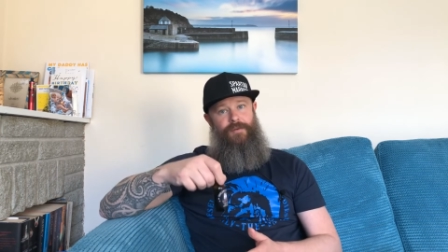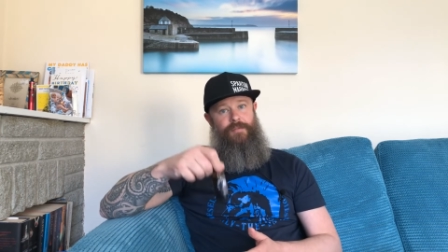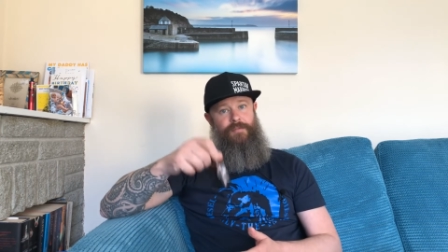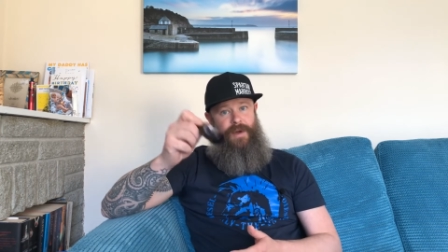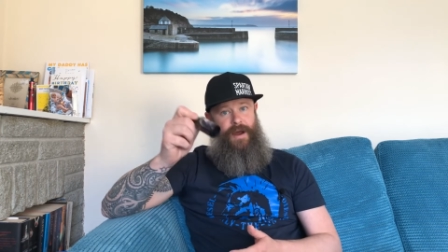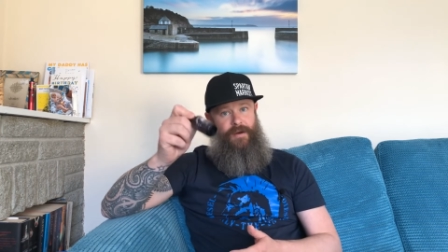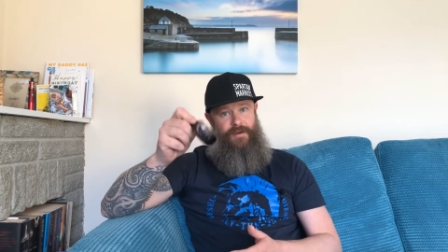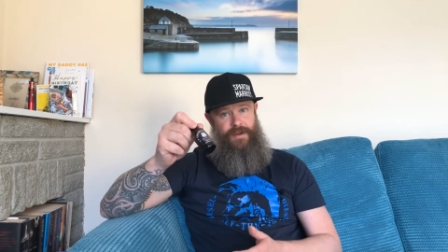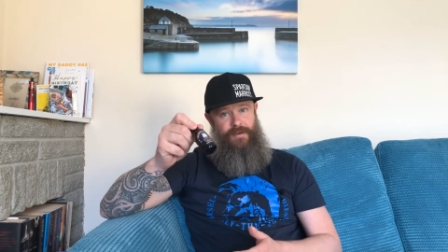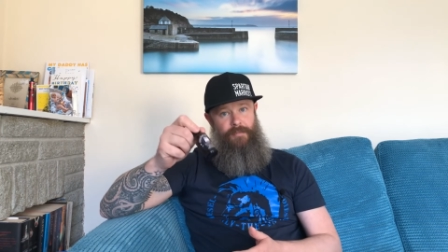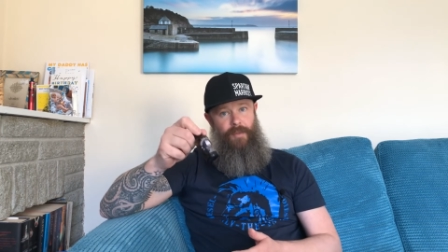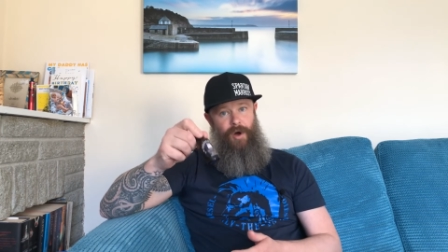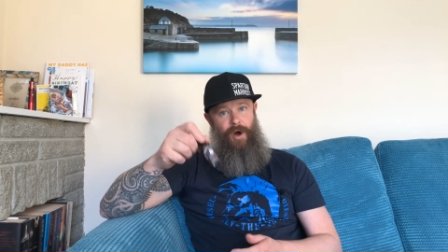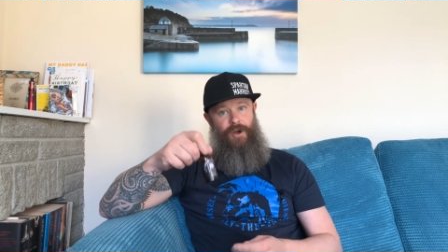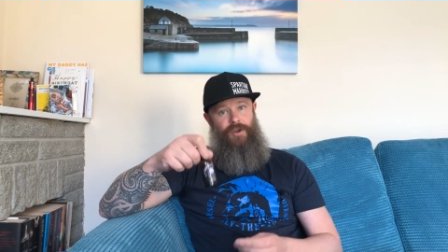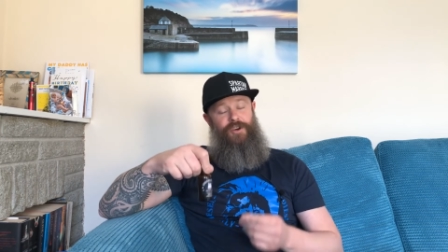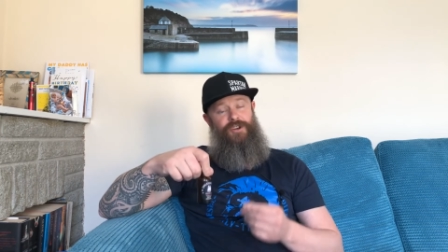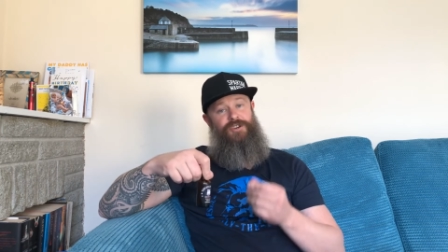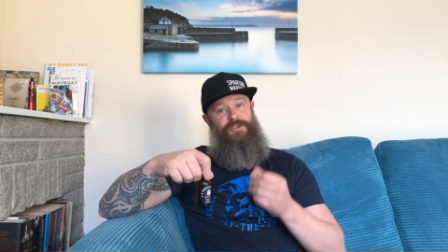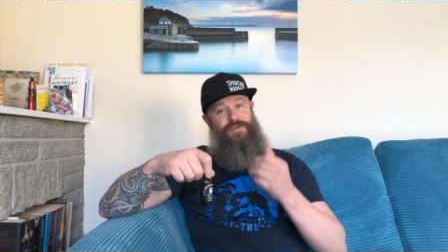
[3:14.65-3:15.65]
bearing in
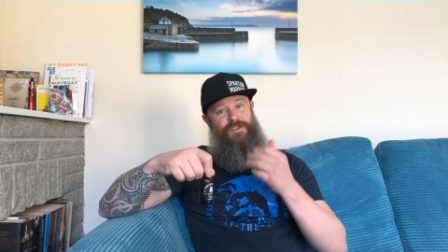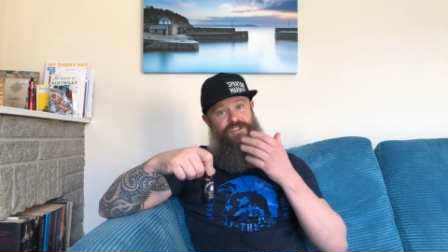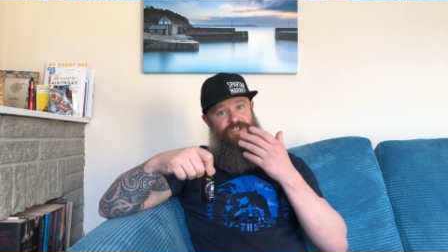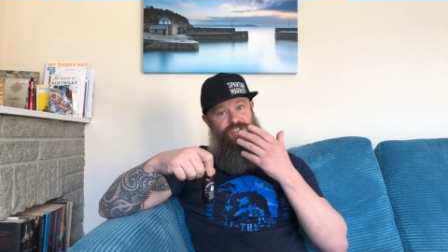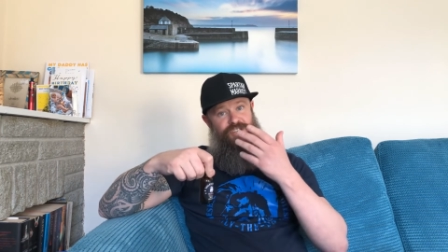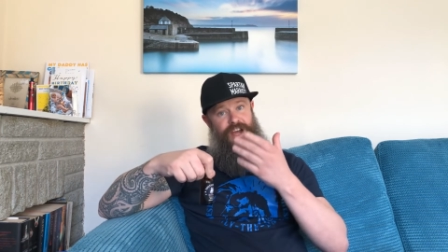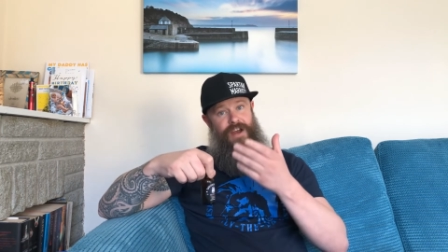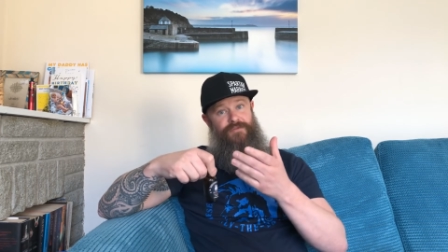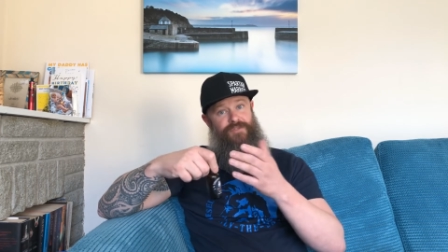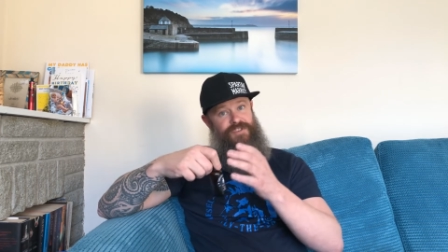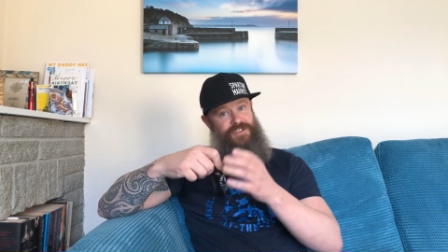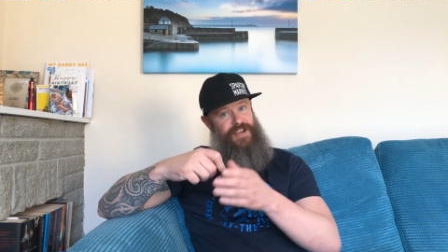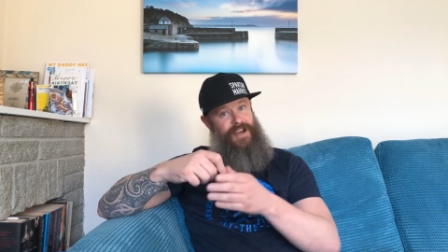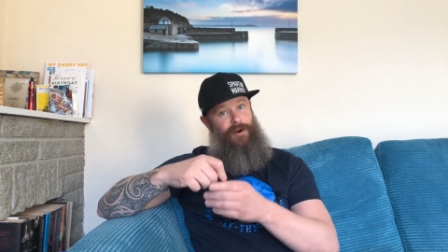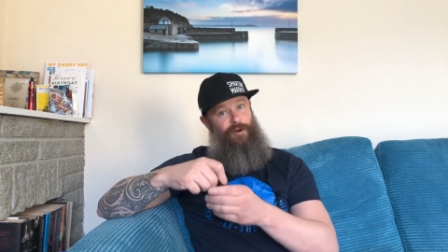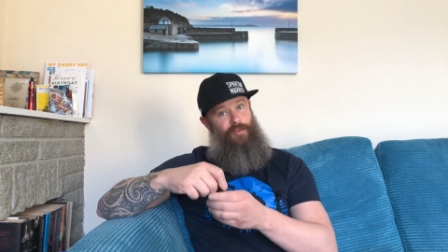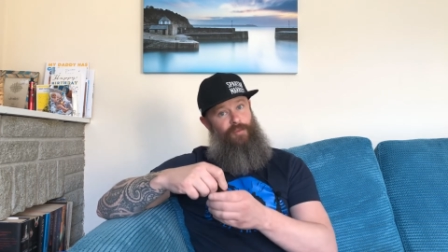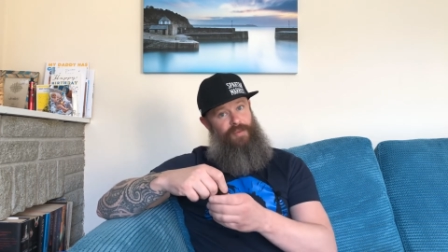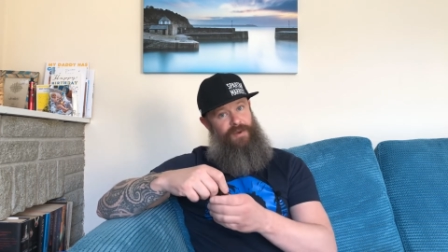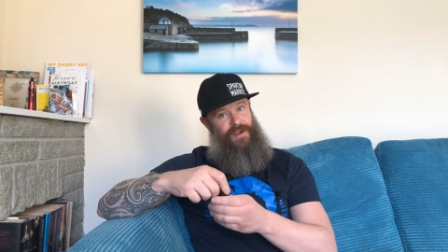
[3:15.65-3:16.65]
mind I do a generous
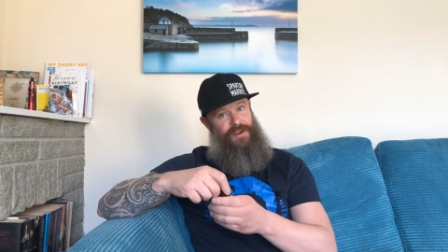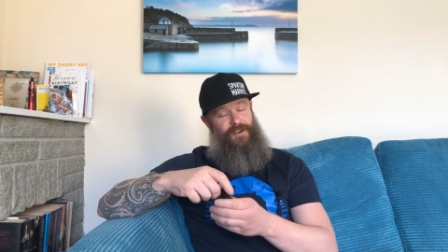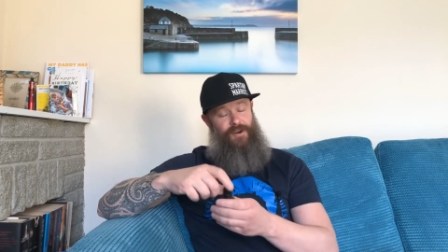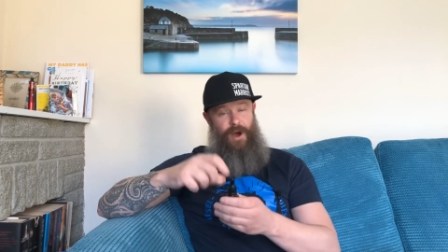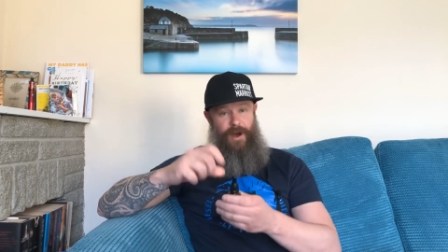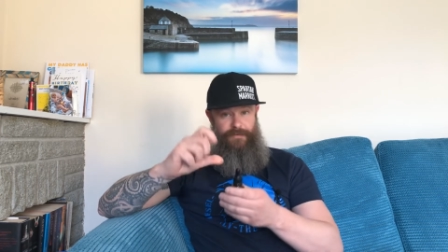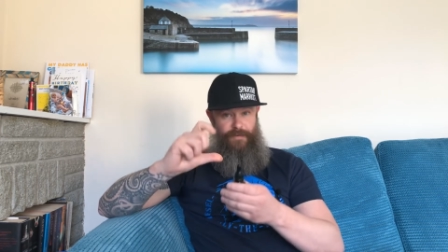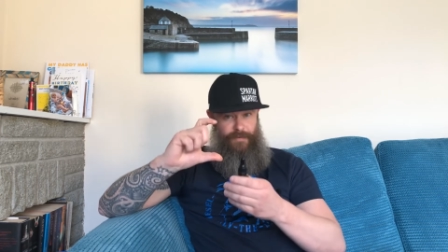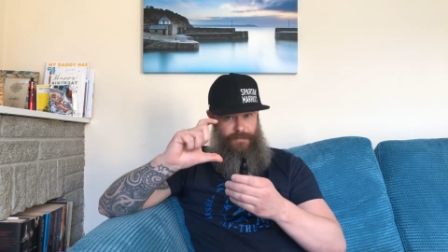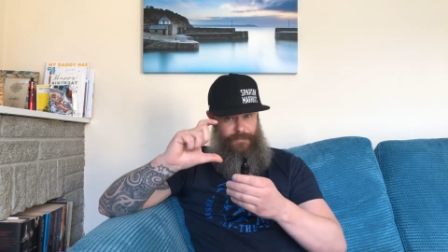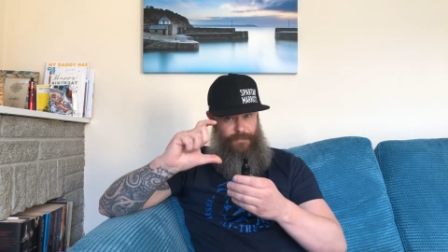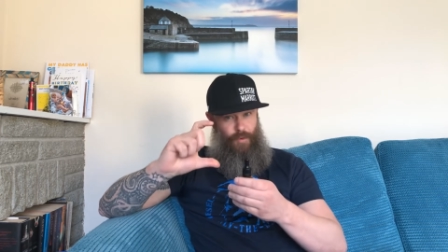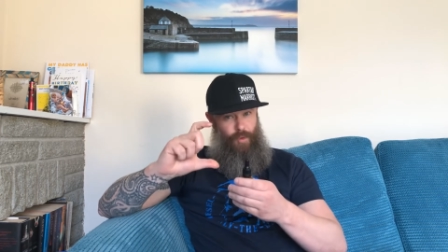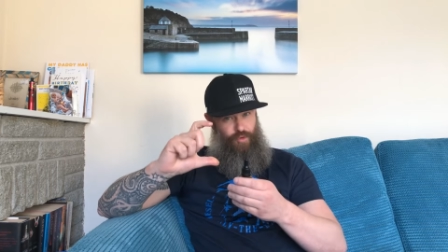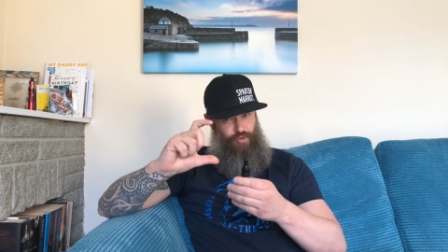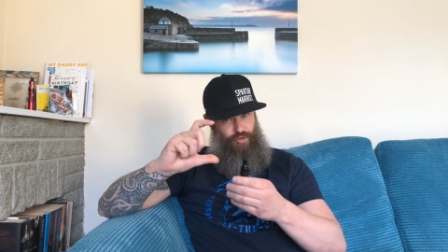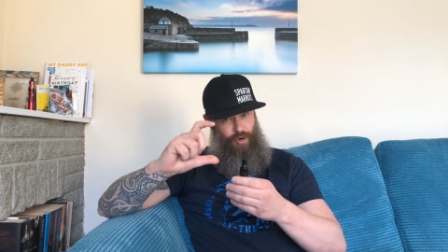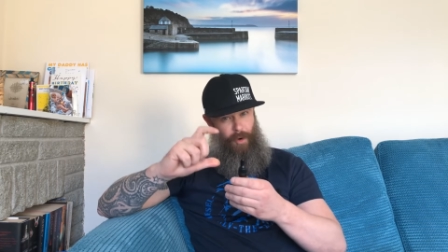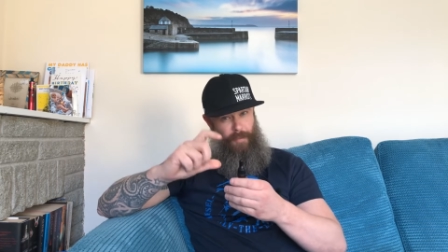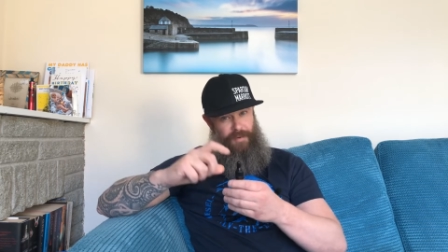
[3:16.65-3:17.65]
helping, I have a full
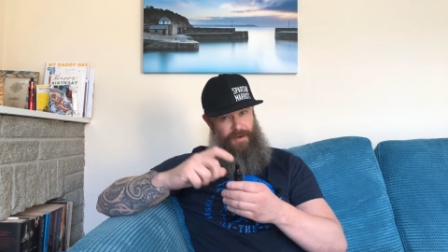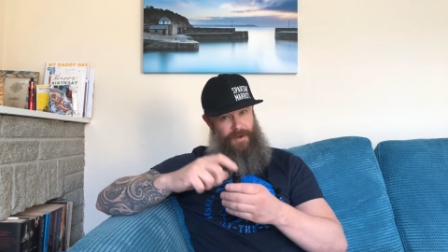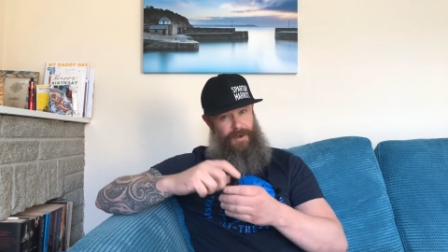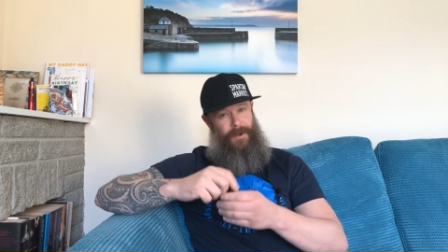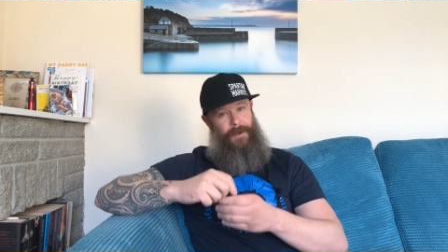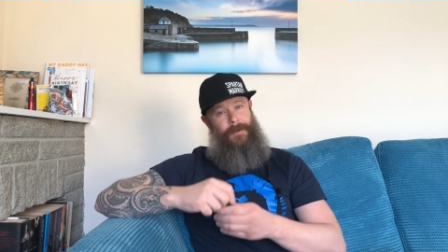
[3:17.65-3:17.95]
dropper,